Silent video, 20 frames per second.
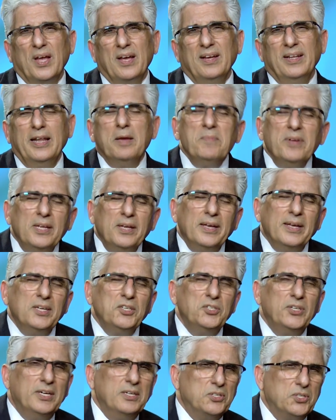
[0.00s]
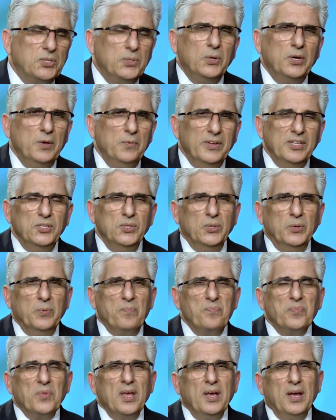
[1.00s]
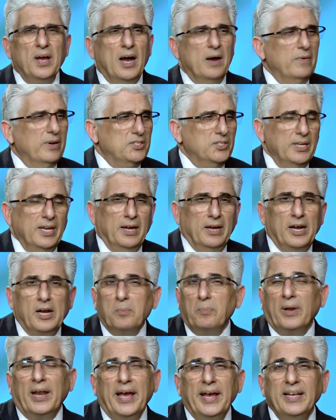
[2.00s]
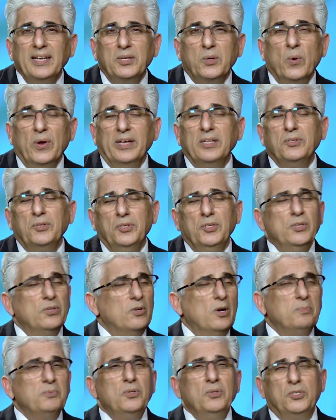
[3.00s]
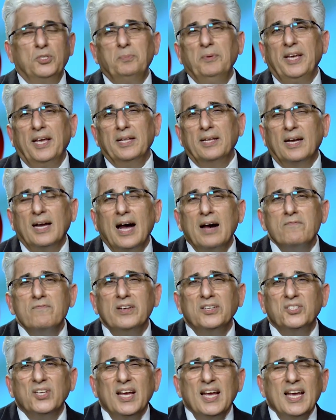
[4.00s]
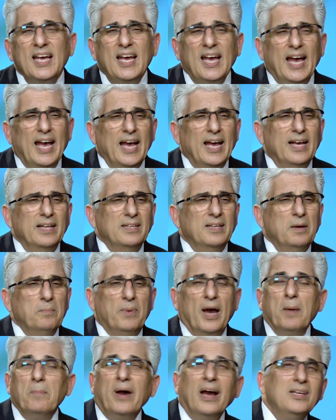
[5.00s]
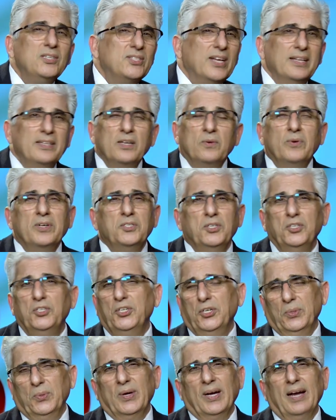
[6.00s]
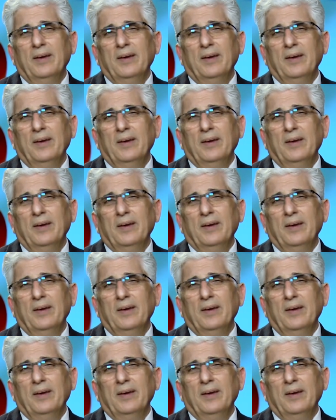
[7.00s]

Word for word: Let me share a story with you. I was in an airplane going to Europe to speak at a conference, and by my side there was a Jew.